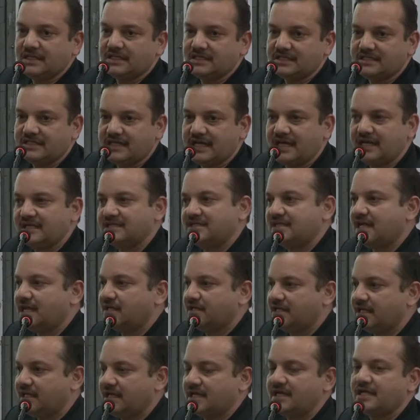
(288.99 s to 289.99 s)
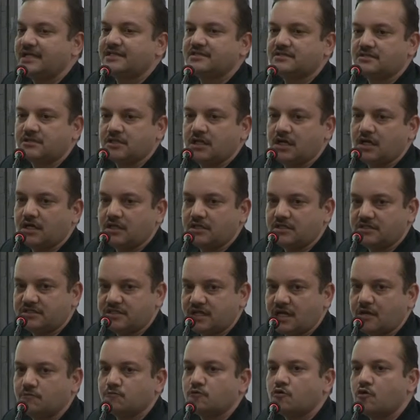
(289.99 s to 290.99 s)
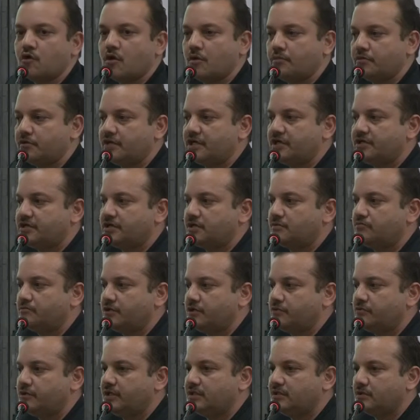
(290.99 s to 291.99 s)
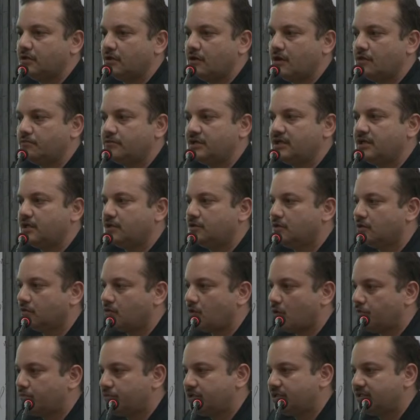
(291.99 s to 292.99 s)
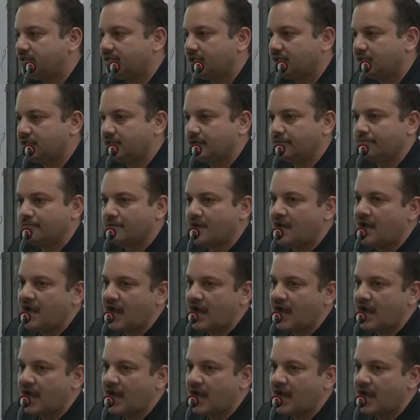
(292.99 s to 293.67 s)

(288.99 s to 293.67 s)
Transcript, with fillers: says that there is some cooperation between the government and the corporate sector.